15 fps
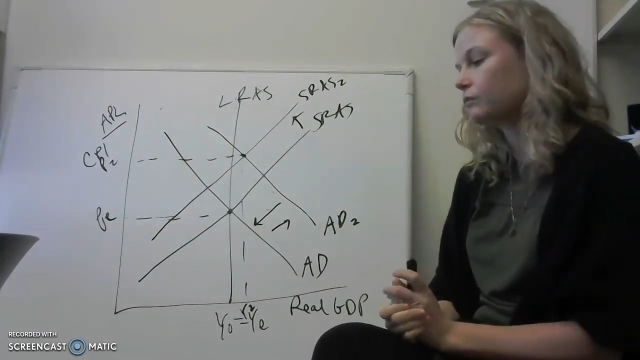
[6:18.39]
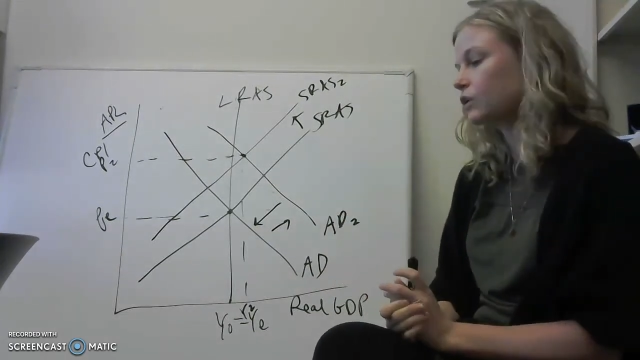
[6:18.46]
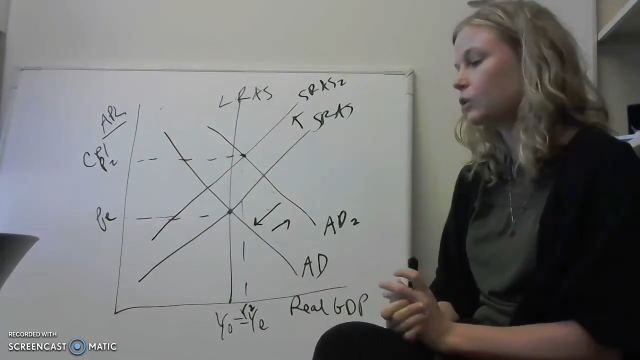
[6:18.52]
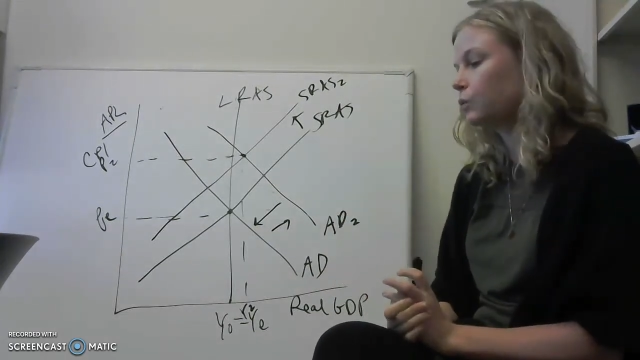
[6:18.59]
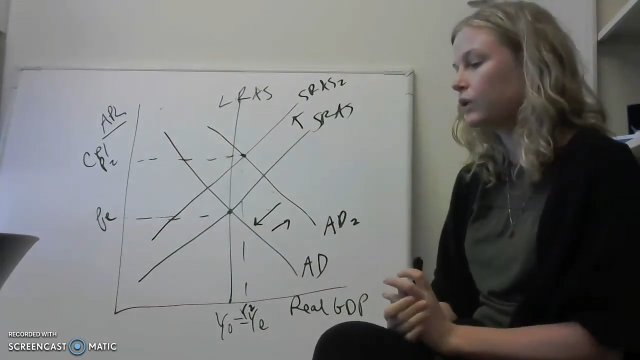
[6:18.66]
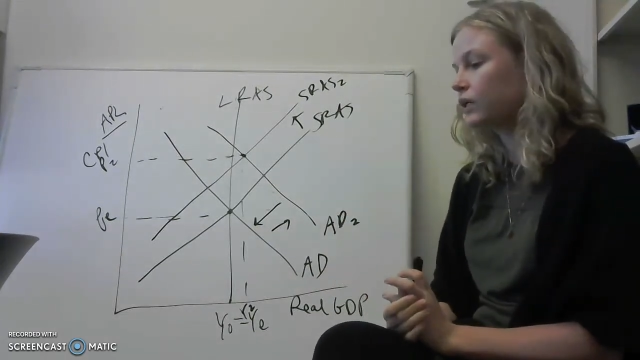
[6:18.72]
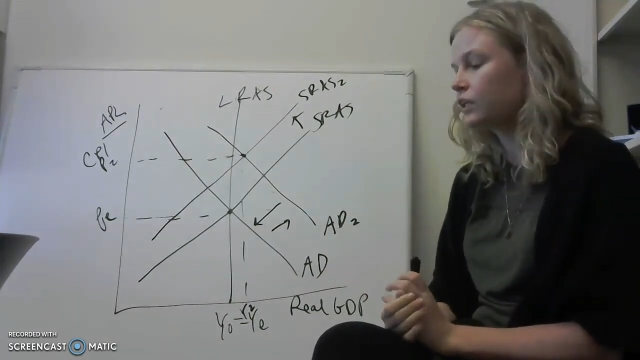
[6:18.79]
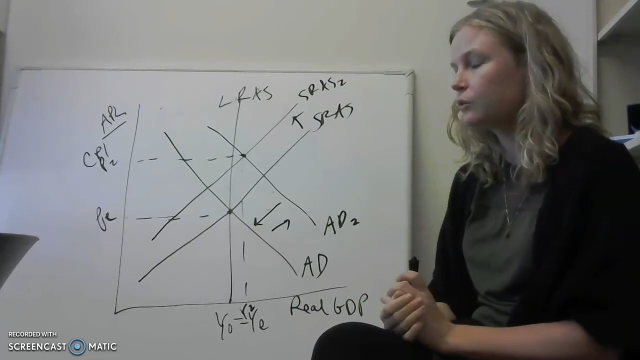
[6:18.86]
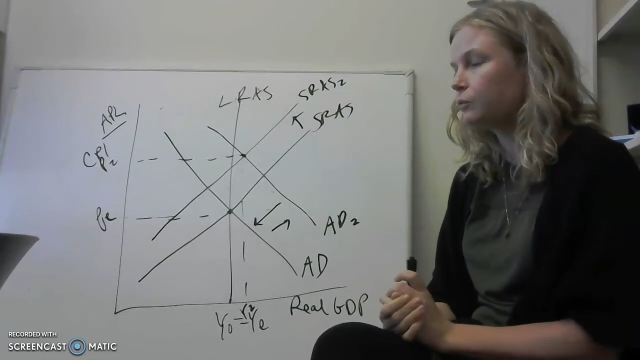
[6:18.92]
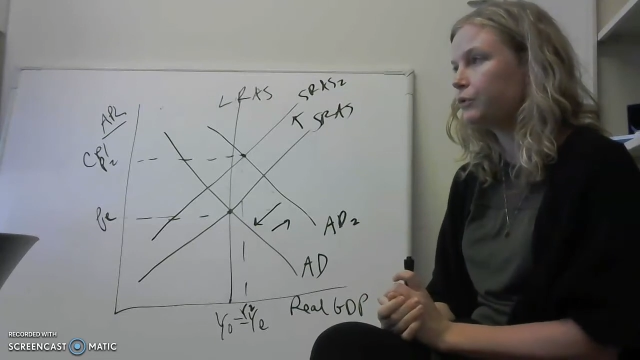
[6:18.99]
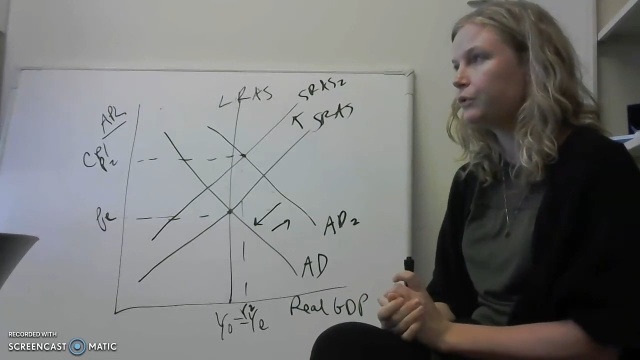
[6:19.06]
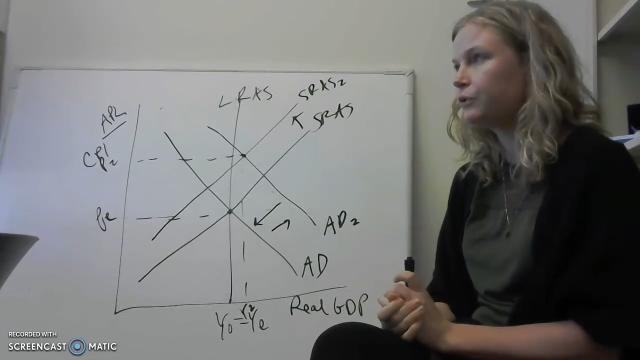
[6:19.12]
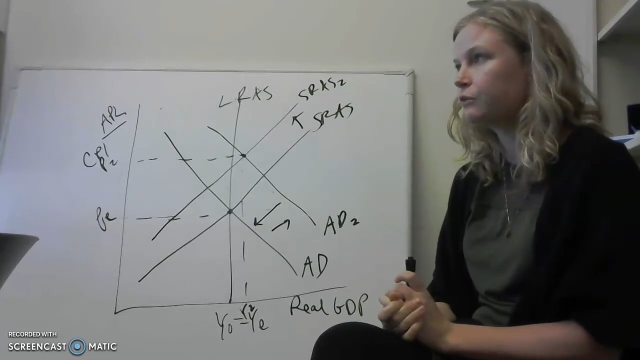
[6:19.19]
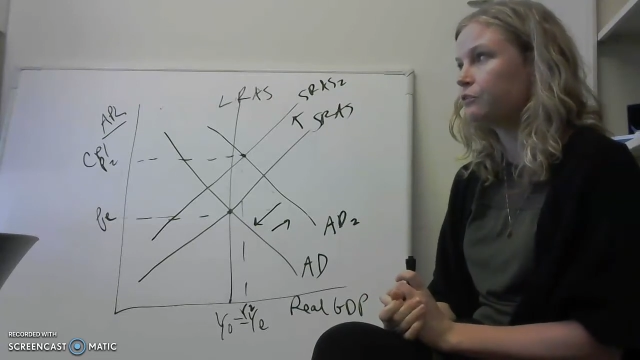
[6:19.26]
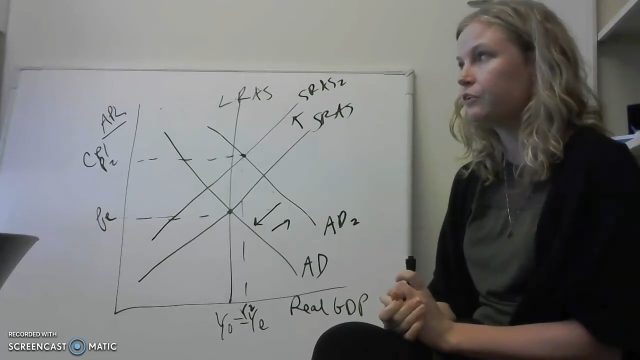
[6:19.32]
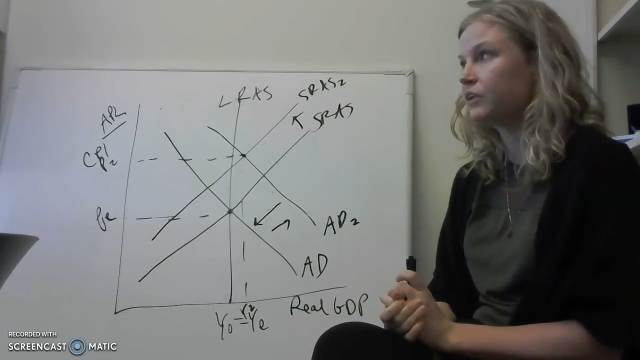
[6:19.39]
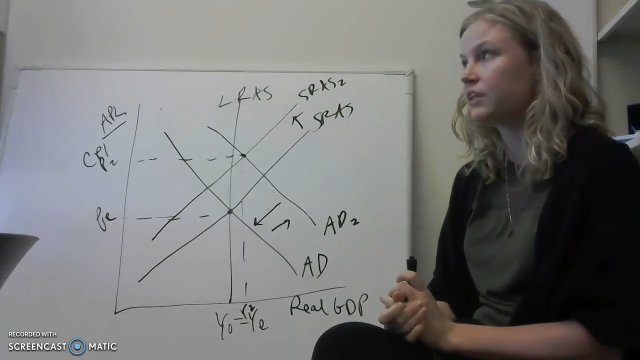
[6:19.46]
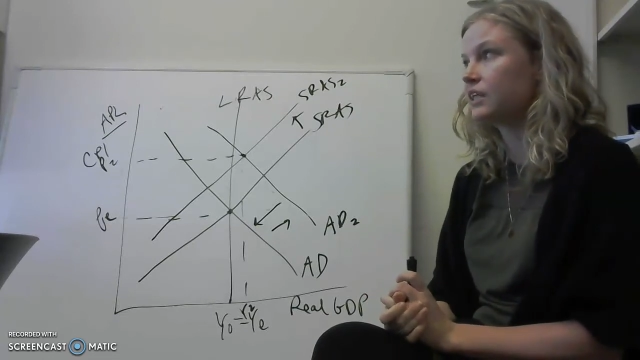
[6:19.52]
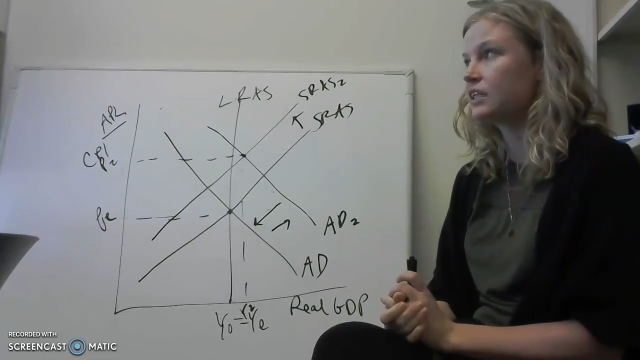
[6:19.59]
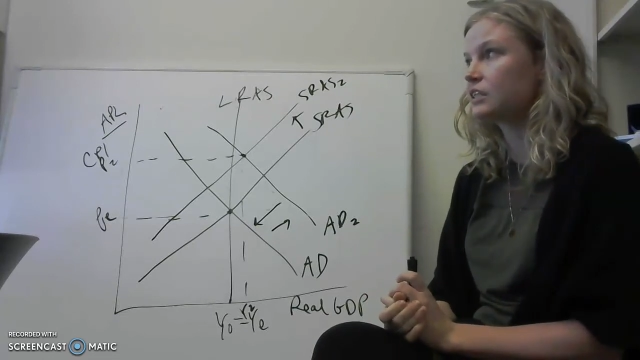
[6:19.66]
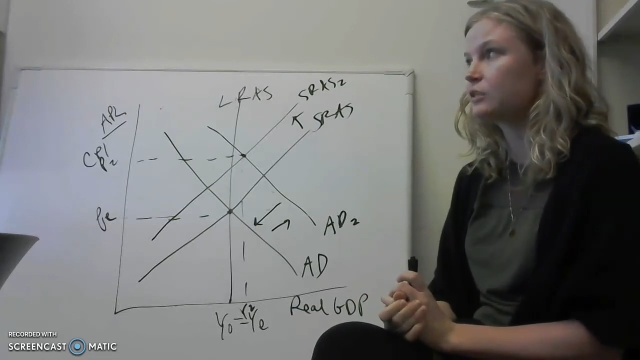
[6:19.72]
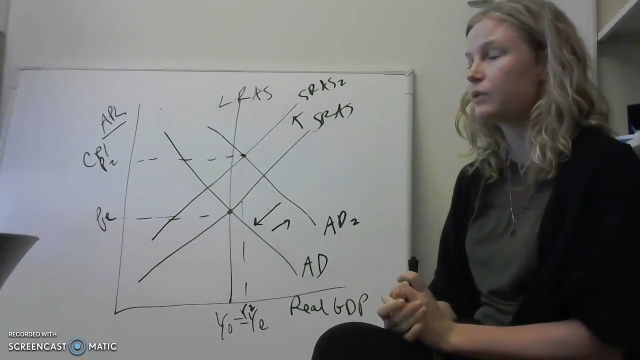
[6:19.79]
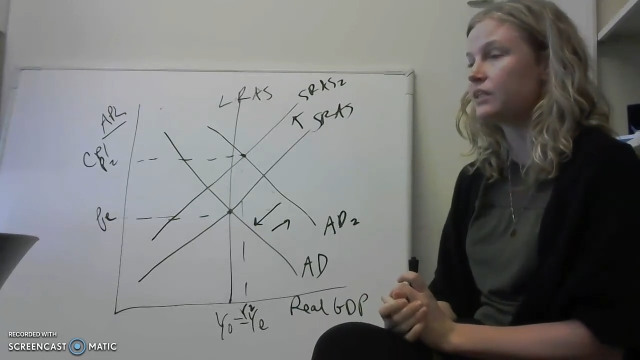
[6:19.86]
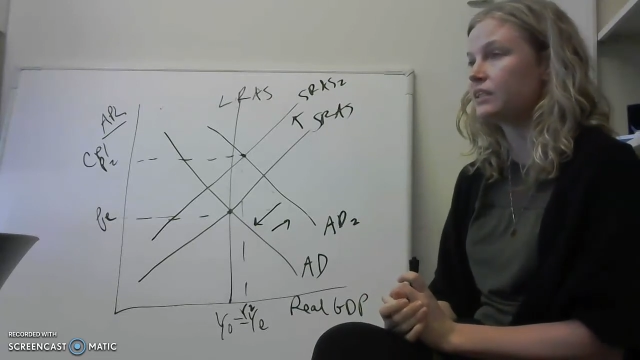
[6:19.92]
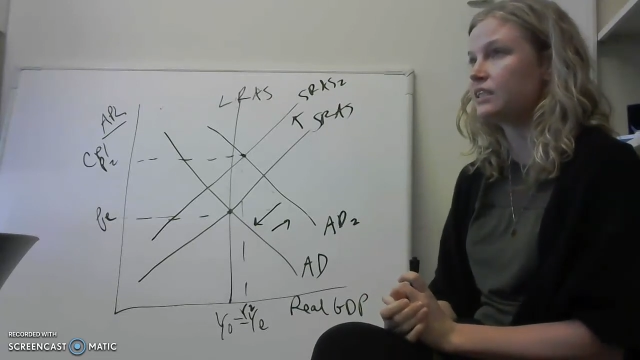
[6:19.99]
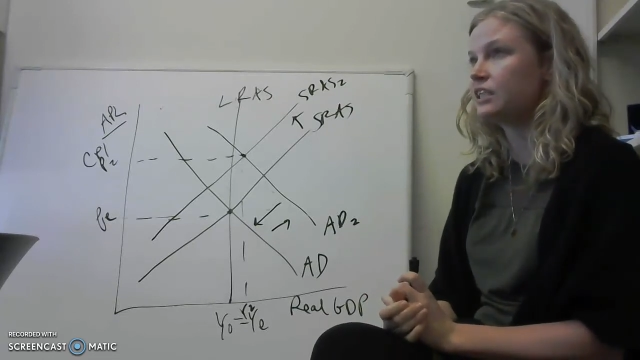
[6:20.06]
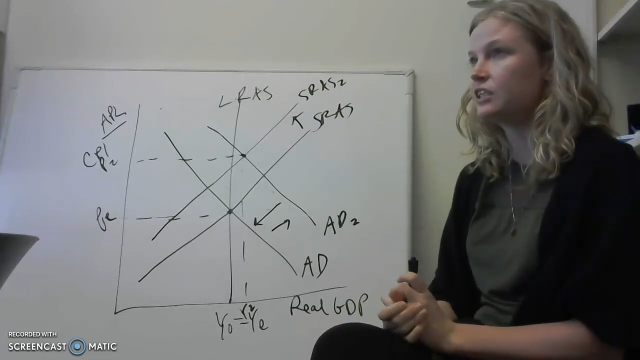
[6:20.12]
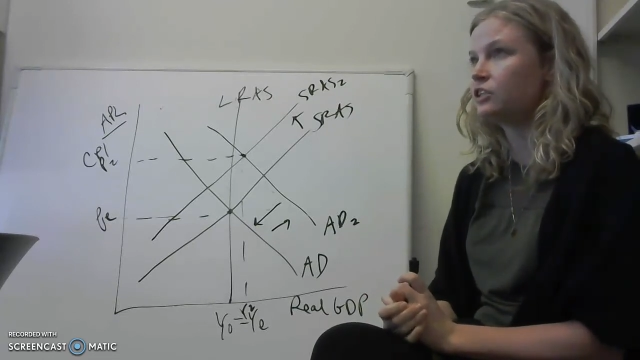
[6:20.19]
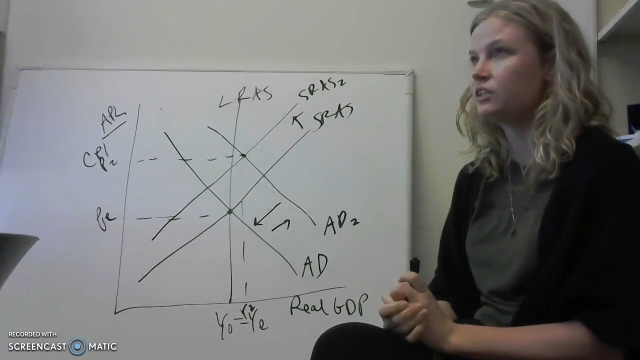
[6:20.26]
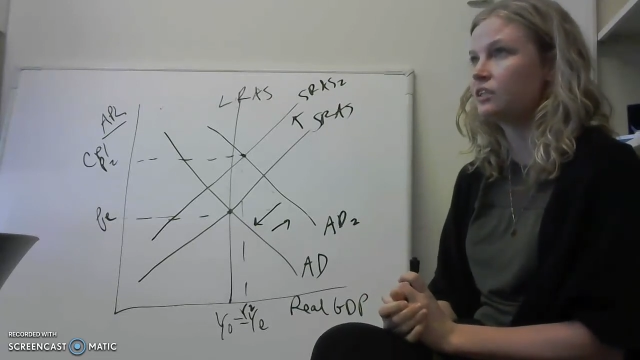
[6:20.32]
One of the beautiful things about teaching